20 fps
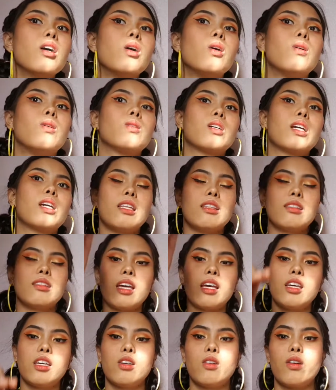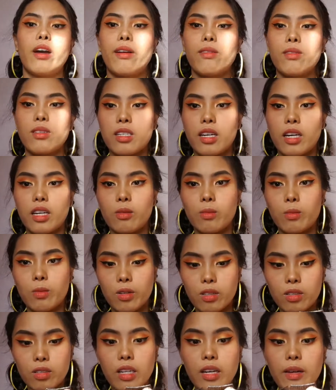Okay, thank you, outside
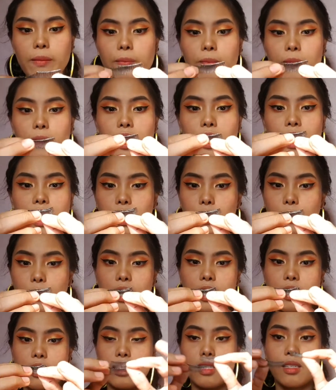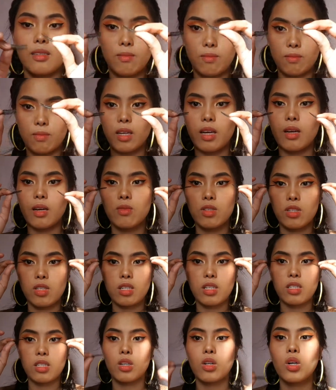world. Anyways, I'm just
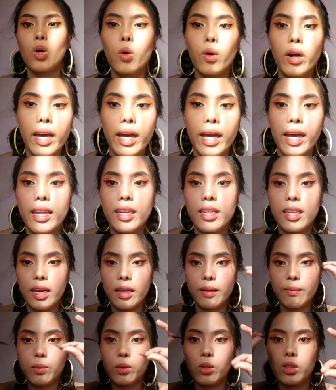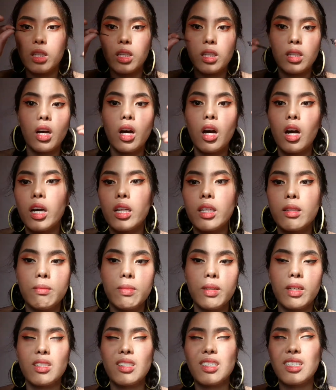gonna go ahead and put it on
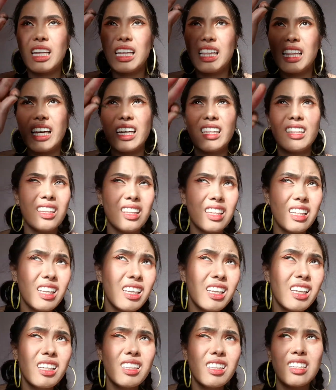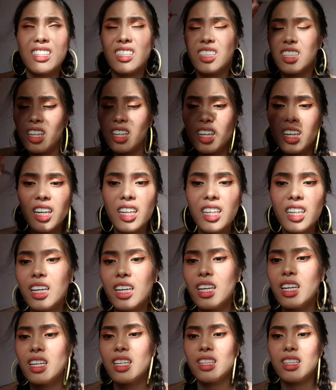because the light, the sun
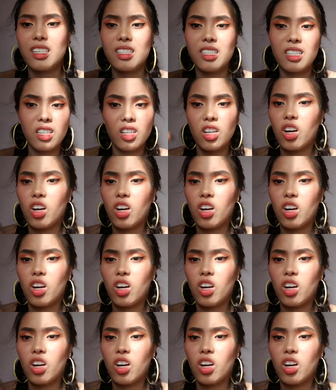doesn't